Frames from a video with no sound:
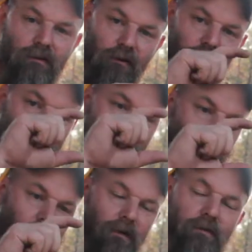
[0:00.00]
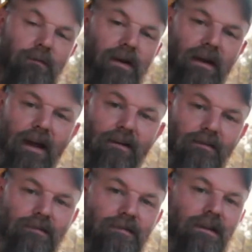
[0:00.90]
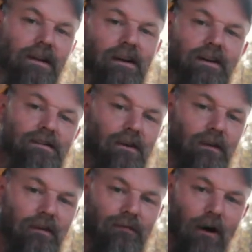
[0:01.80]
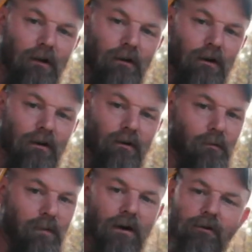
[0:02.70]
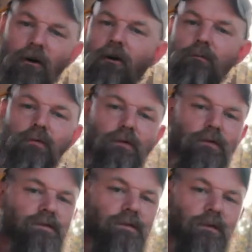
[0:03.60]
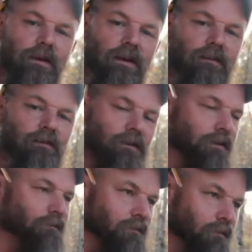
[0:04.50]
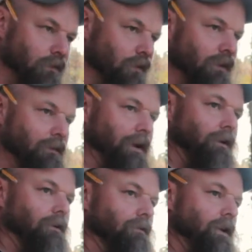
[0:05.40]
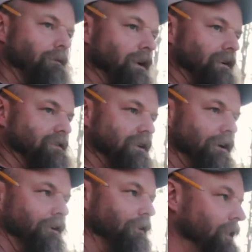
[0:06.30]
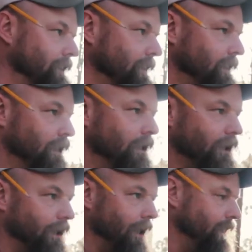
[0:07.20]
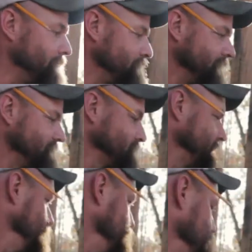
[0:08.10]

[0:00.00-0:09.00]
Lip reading: you know they put off the big acorns. So they fall on our metal carports or whatever, and boy, they make a sound. That's what that